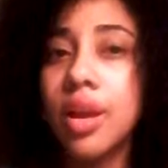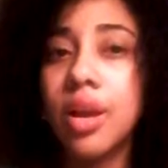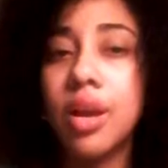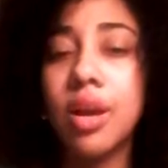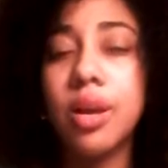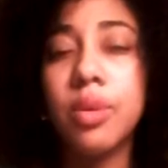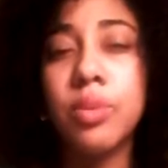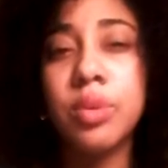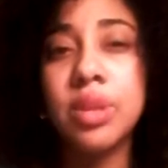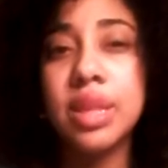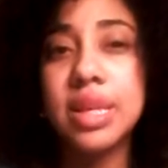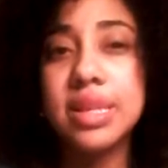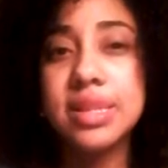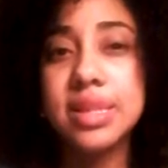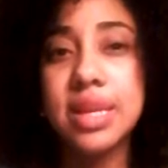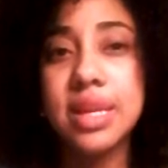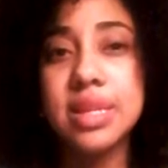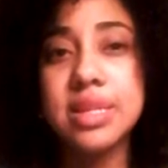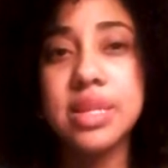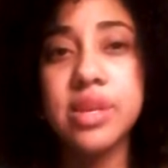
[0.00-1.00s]
What they
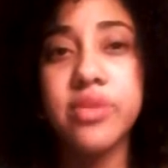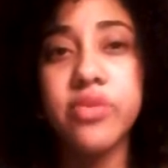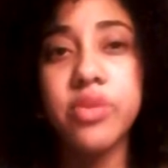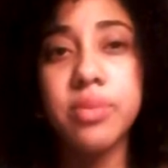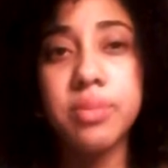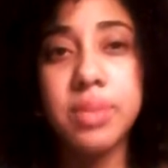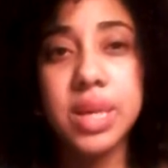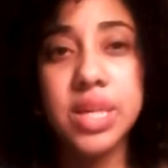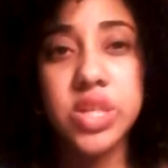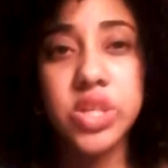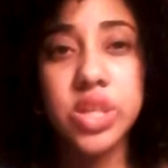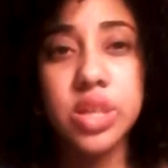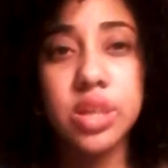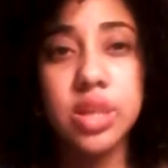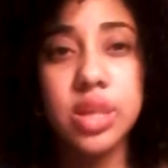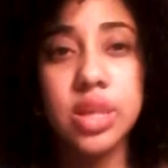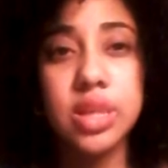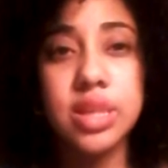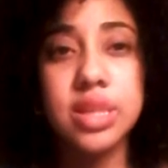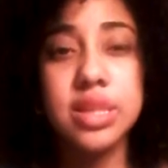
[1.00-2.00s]
say is information
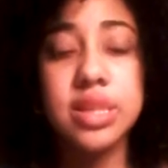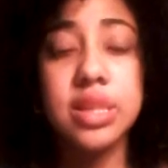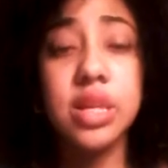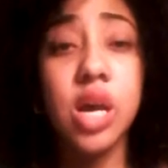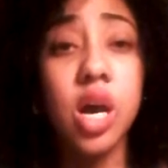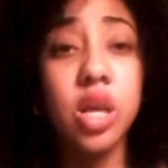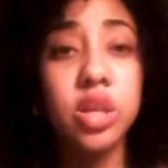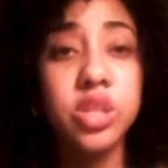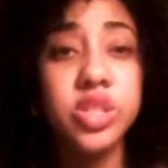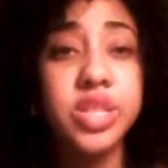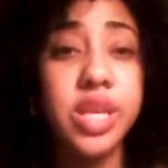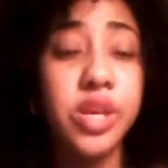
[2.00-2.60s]
is knowledge